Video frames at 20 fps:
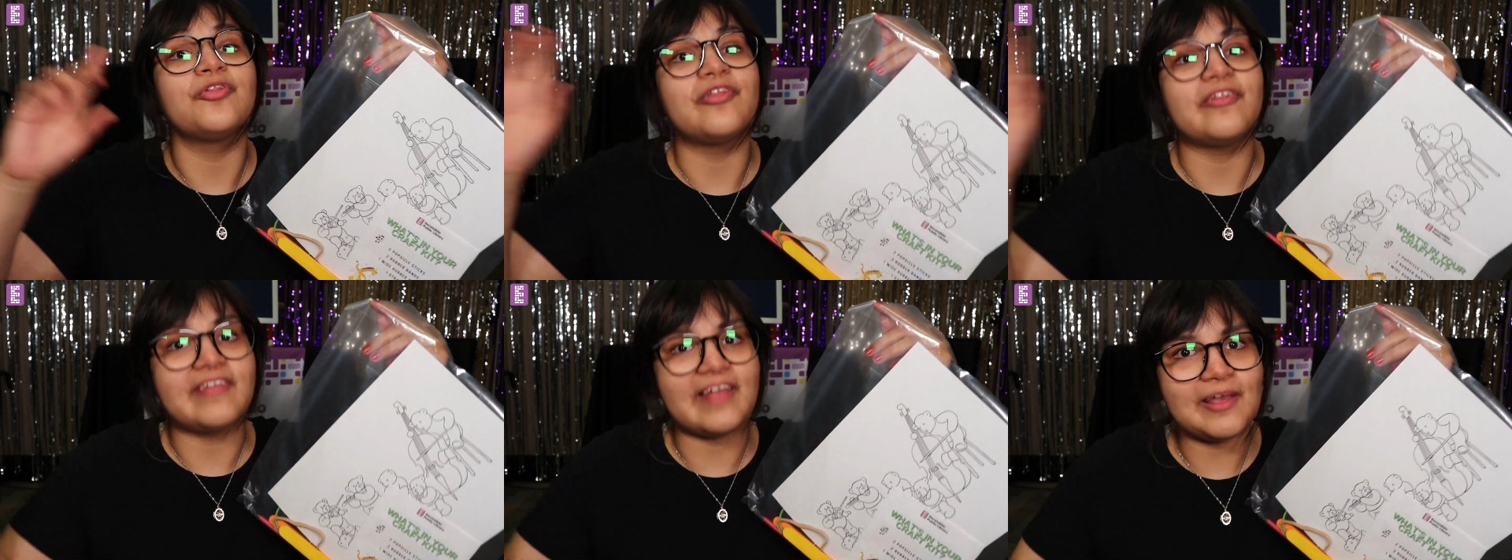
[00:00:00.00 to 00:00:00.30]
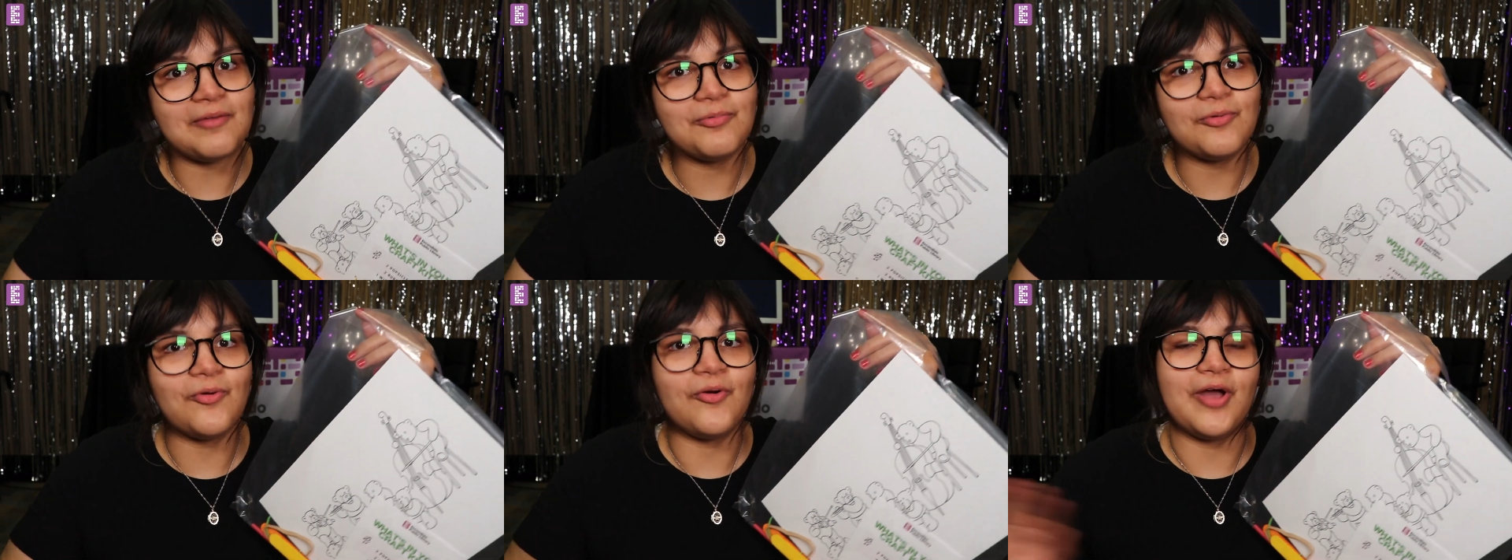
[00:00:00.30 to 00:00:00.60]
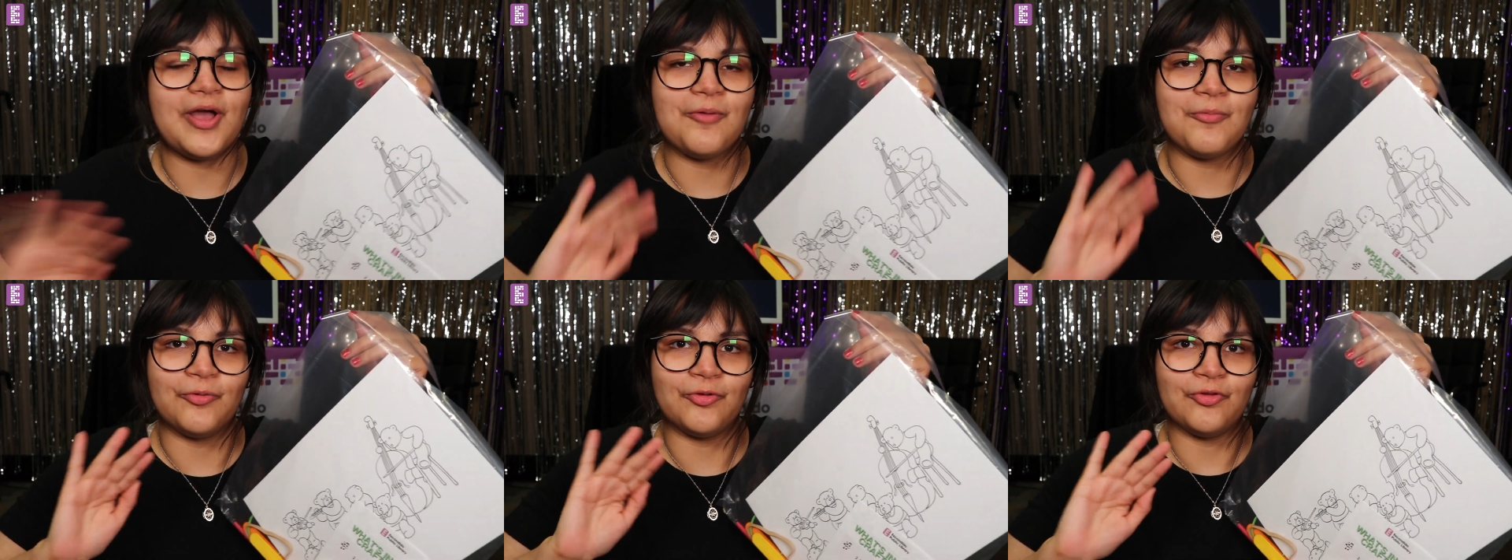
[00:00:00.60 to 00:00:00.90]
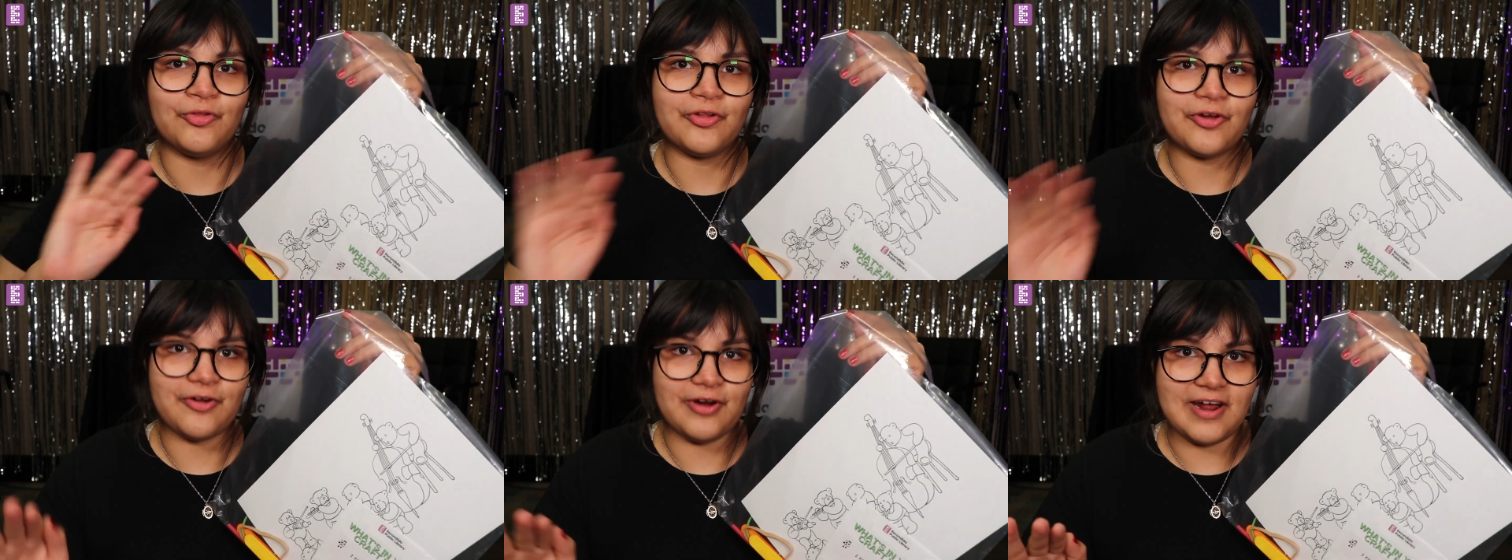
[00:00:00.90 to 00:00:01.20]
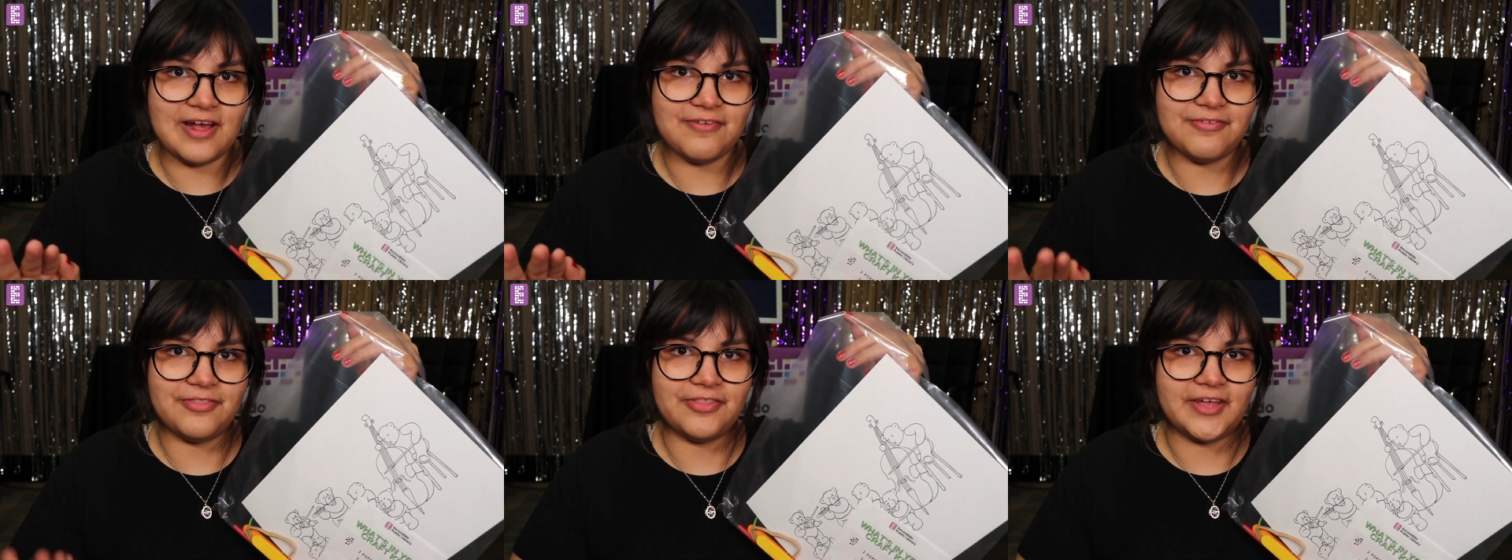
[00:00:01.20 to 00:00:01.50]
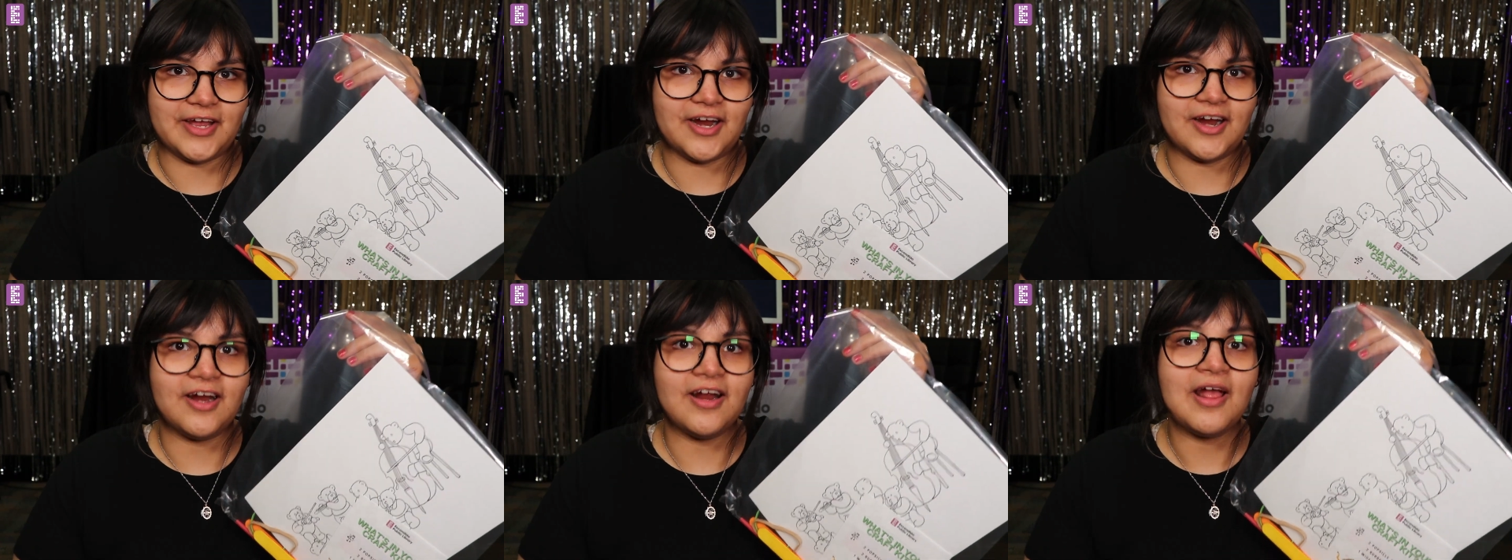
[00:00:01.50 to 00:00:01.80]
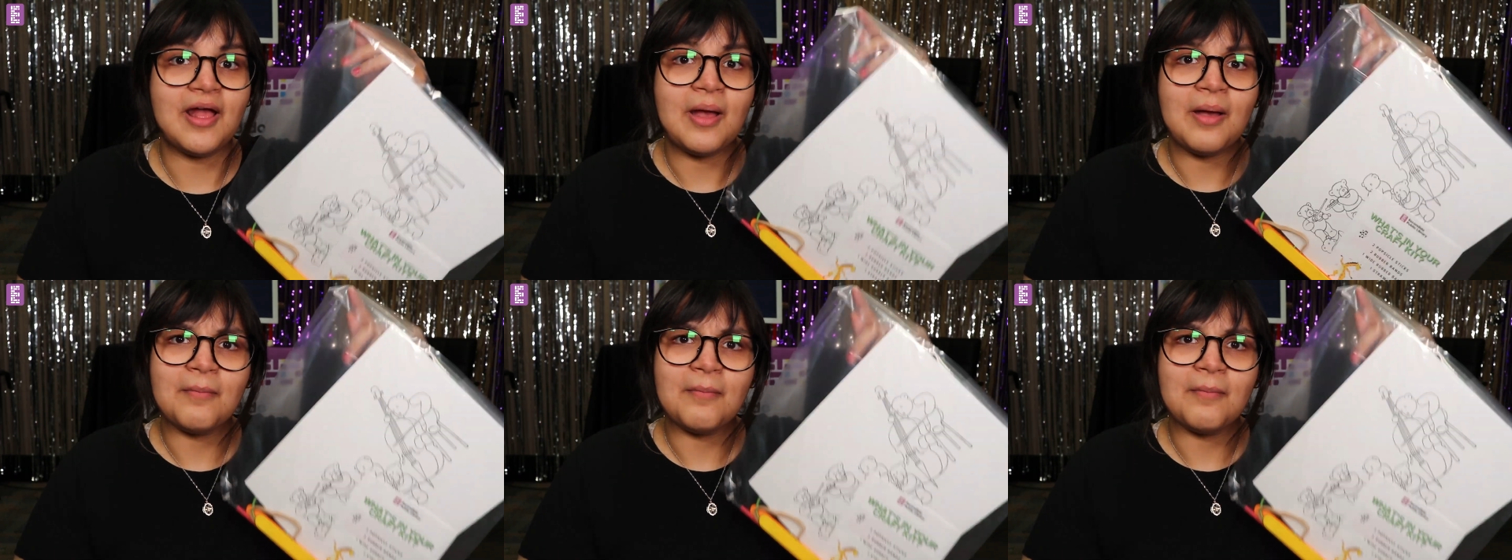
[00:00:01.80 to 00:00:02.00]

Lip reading: the table and we'll do the craft there,